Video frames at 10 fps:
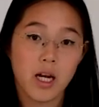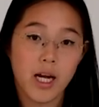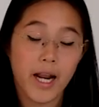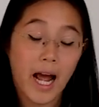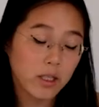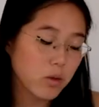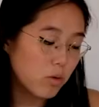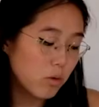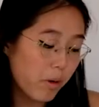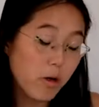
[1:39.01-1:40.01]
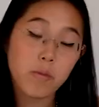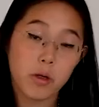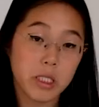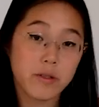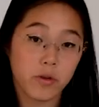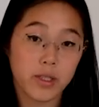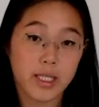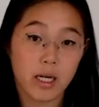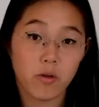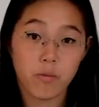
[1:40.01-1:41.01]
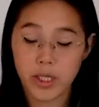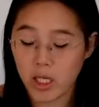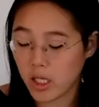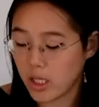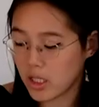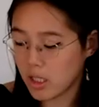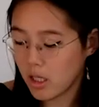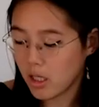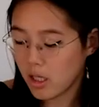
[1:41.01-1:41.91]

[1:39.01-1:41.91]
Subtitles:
and handle both bodies for yourself, because